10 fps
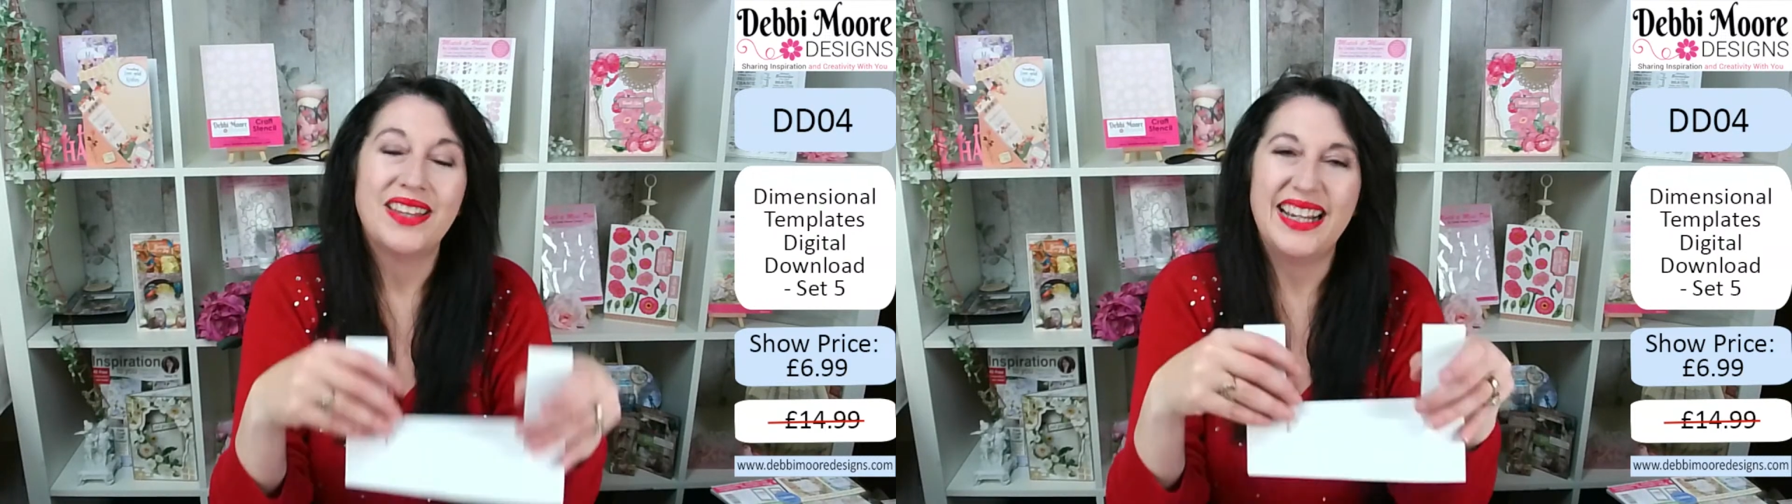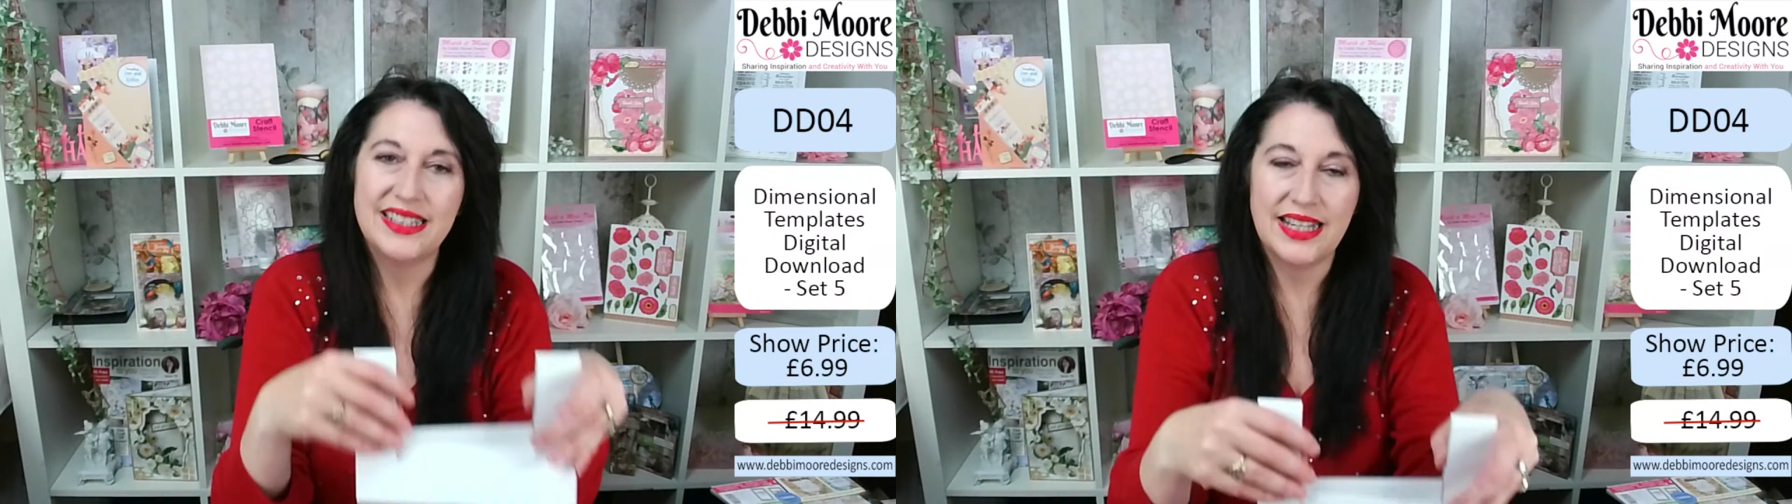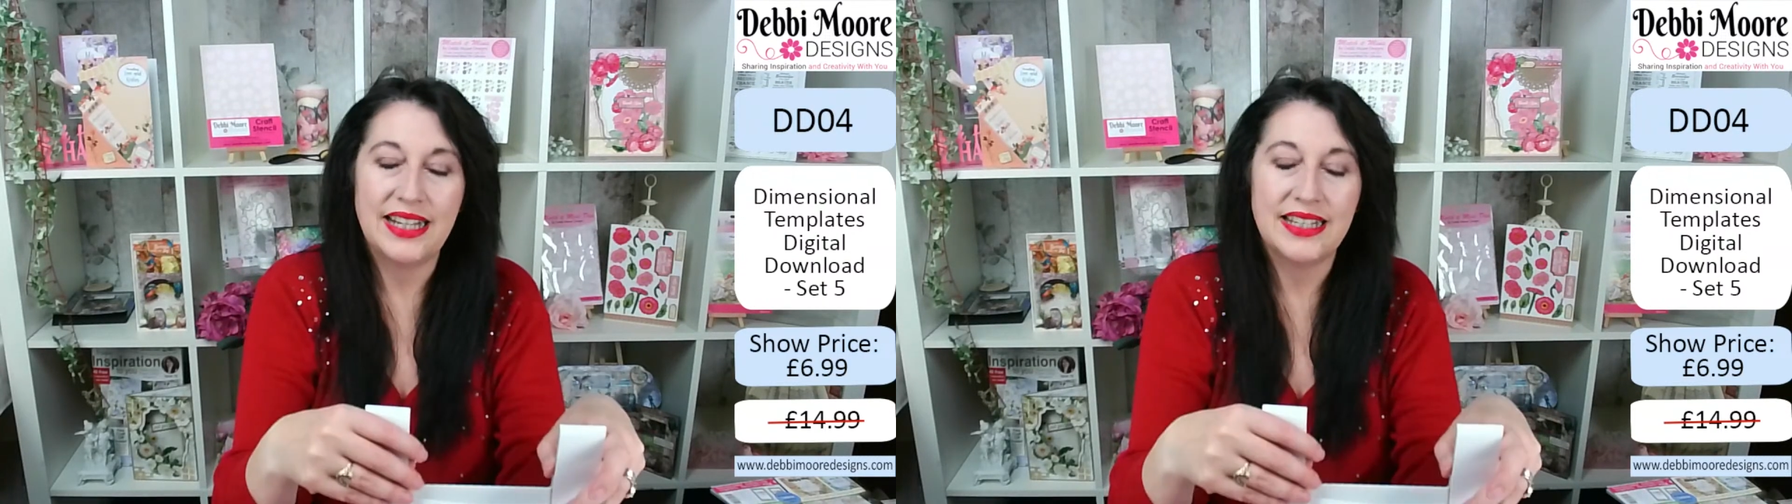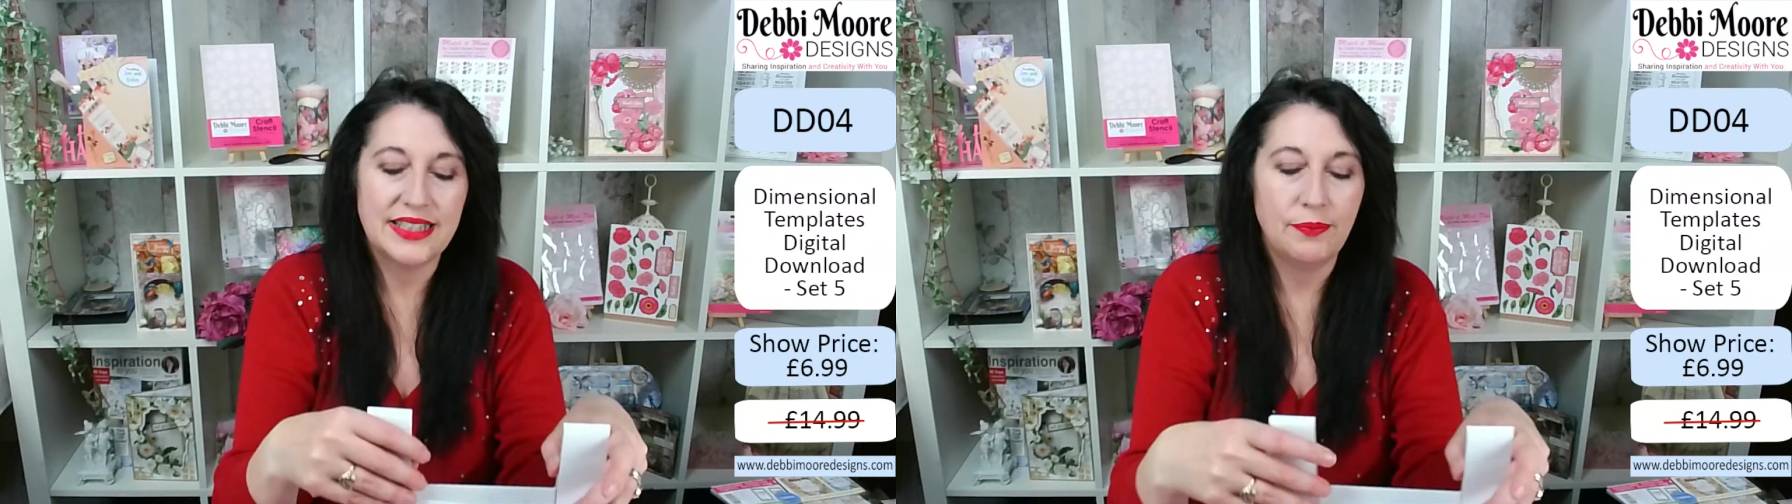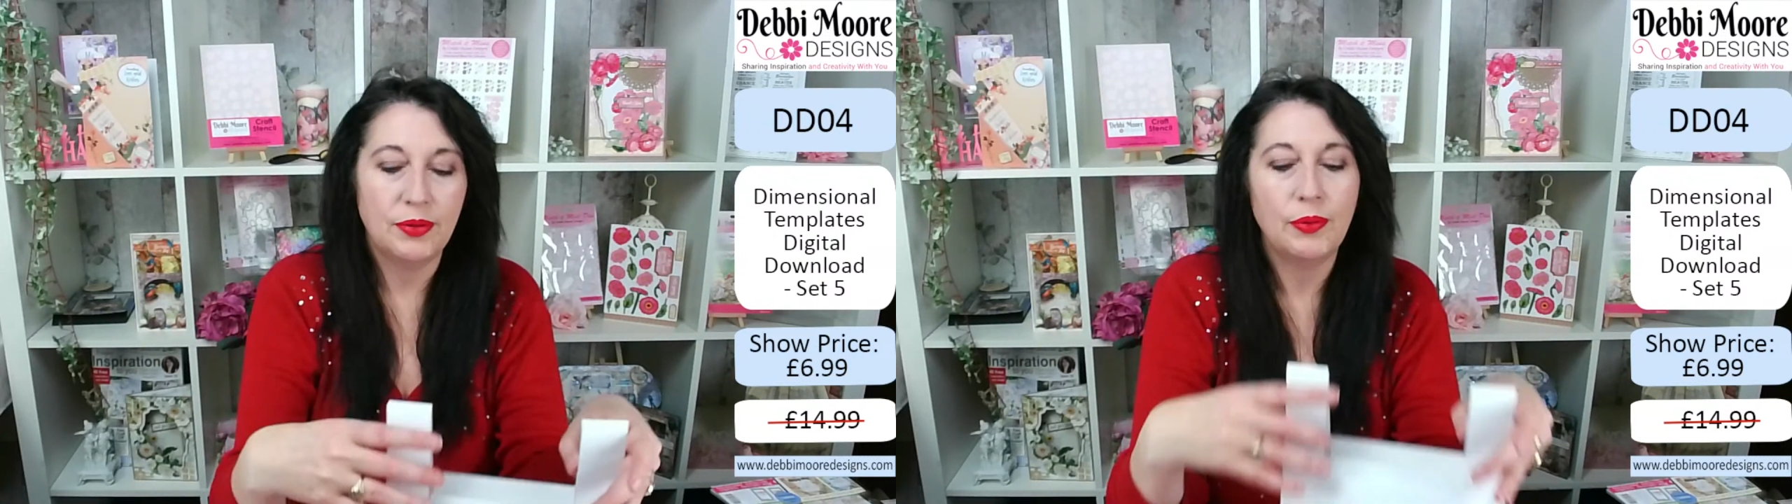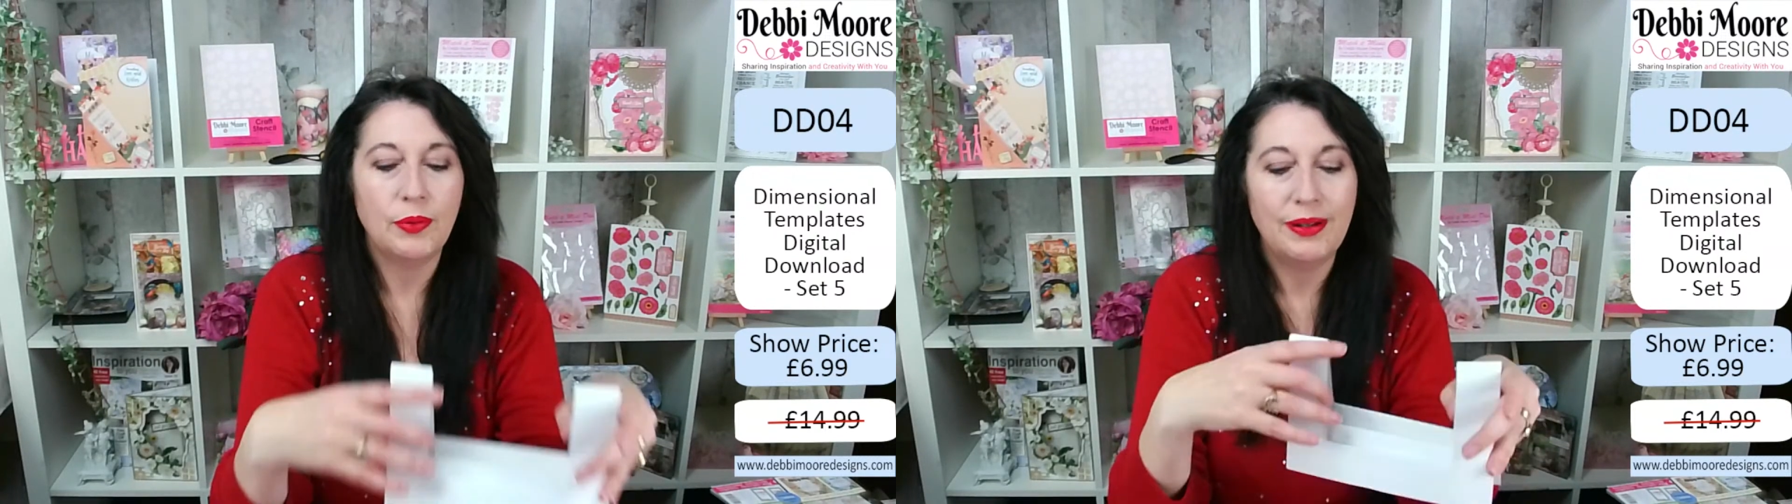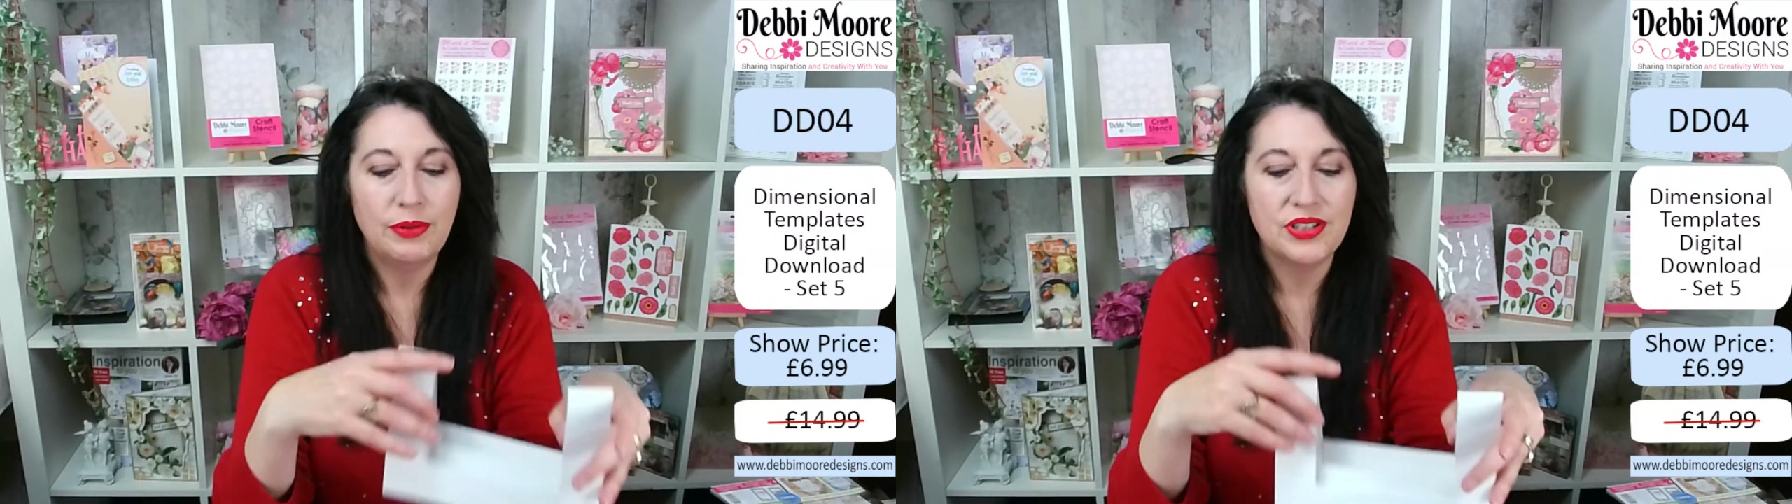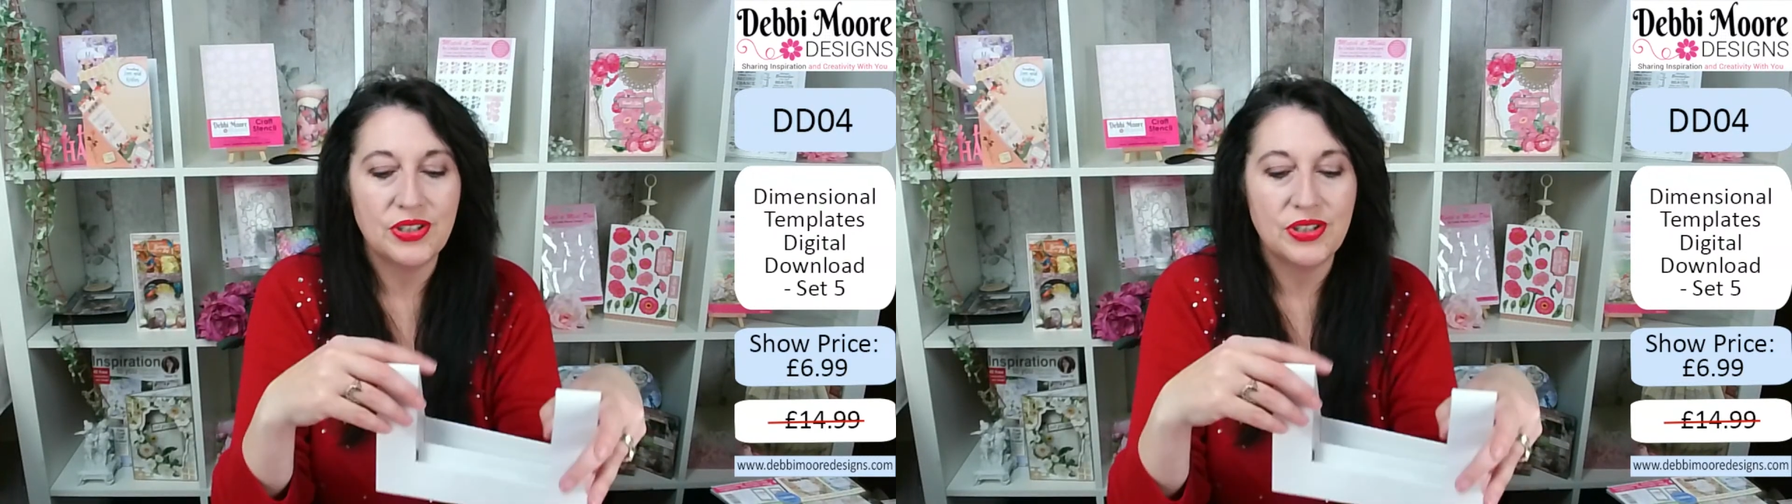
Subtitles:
Is that simple? But what I wanted